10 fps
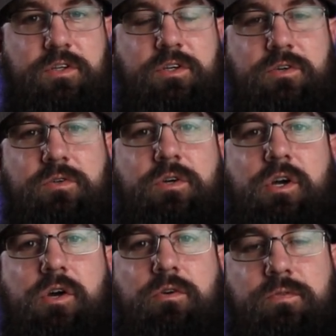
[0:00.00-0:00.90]
video
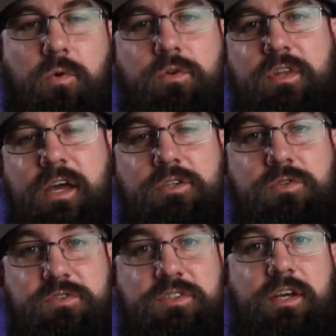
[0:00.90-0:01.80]
for the
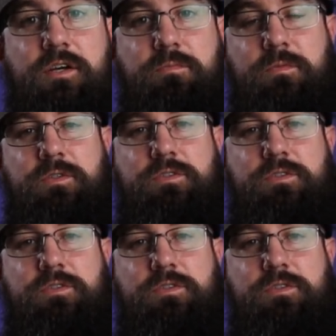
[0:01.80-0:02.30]
actual setup.